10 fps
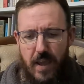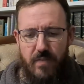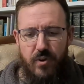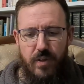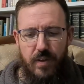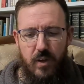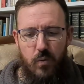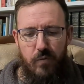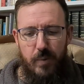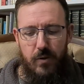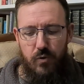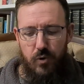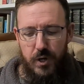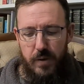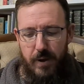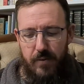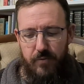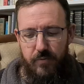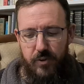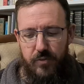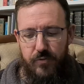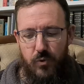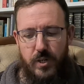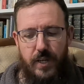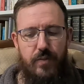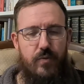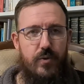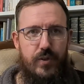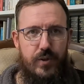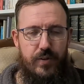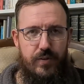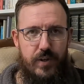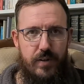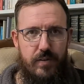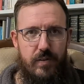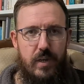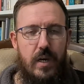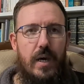everything we've been talking about from verse 14 through to 36